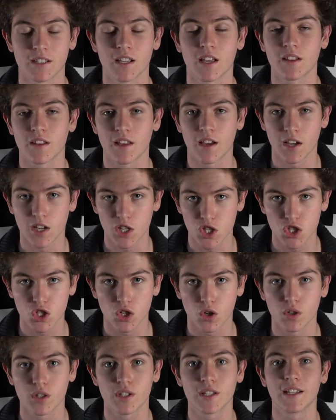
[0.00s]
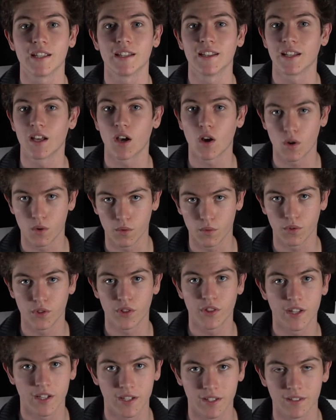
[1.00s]
that I shot in the whole
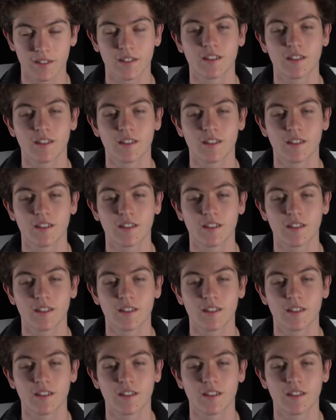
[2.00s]
thing.